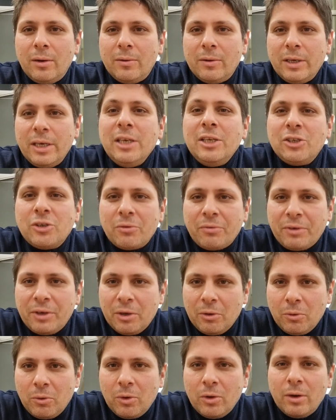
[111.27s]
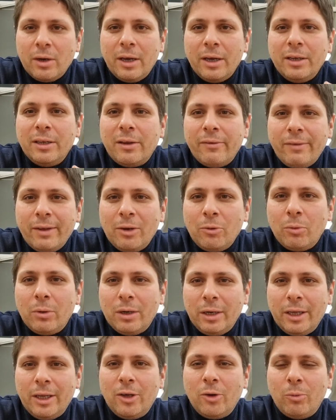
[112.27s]
each of you
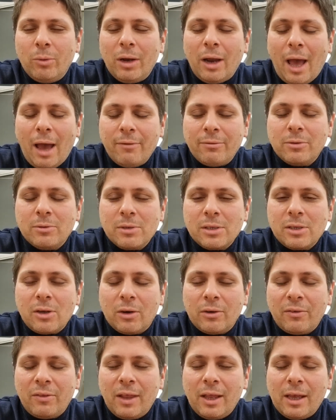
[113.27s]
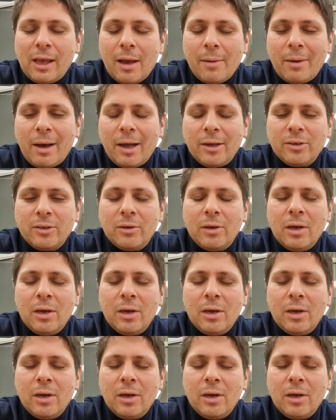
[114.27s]
individually, you will have to start thinking about